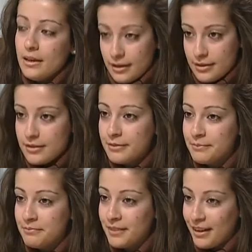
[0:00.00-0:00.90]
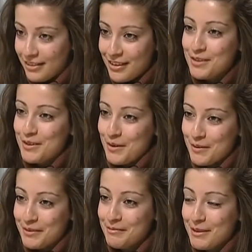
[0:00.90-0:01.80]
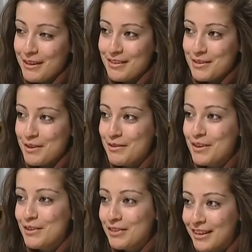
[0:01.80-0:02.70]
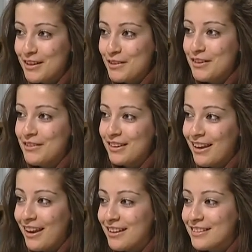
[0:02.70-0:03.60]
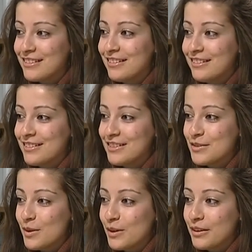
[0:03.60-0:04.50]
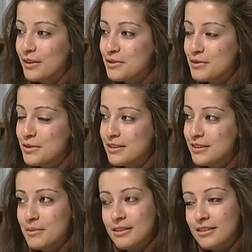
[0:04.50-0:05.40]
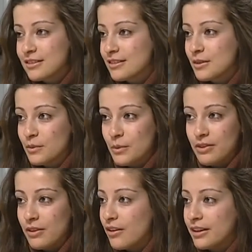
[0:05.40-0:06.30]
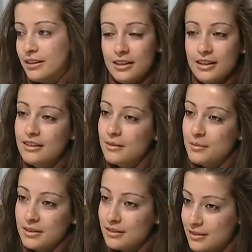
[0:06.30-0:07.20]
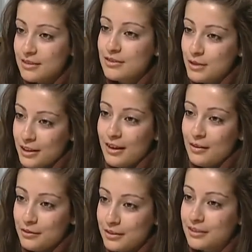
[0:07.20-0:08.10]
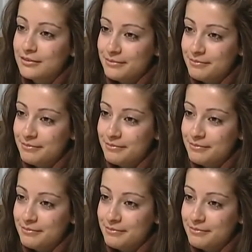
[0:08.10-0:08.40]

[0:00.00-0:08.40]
Yes, I think so. Because whenever you think of giving aid to other countries, I mean, it's when they are in need. I mean, it's really helpful.